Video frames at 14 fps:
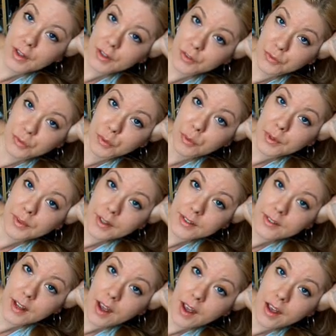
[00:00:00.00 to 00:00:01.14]
It's true what they
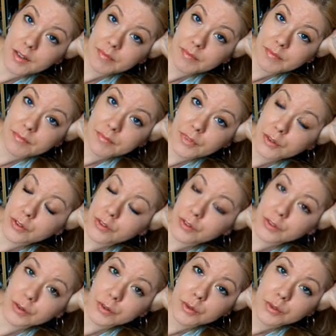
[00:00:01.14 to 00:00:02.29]
say. You
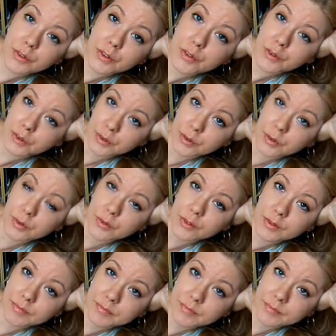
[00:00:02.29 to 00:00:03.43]
snooze, you
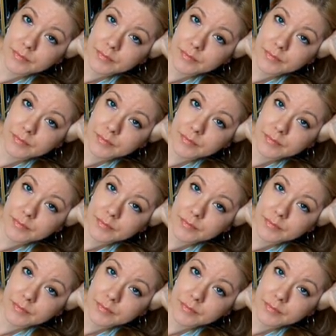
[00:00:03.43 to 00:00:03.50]
lose.